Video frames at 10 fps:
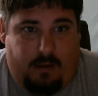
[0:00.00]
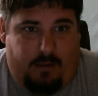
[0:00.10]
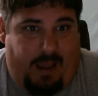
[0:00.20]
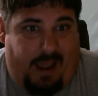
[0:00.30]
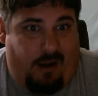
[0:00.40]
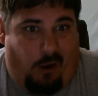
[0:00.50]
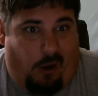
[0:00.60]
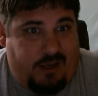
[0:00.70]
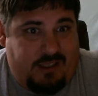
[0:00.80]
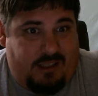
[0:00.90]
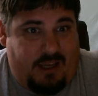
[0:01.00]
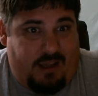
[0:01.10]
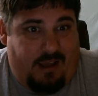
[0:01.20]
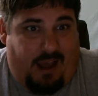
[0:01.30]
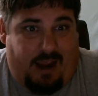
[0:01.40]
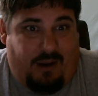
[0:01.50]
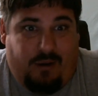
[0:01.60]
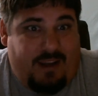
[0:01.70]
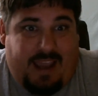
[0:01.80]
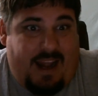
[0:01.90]
that honestly I
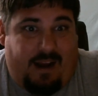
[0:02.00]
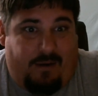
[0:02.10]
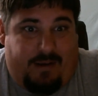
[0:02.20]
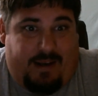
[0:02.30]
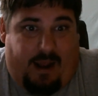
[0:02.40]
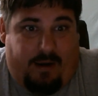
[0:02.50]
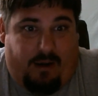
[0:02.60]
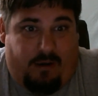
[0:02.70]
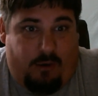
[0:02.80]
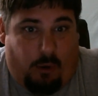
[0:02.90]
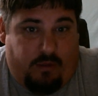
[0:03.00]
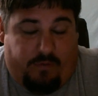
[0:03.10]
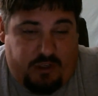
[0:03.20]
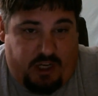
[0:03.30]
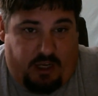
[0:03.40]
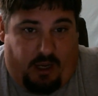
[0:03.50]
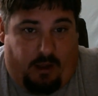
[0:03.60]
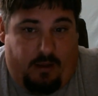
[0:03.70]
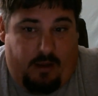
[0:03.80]
couldn't get it down here in Northern Virginia.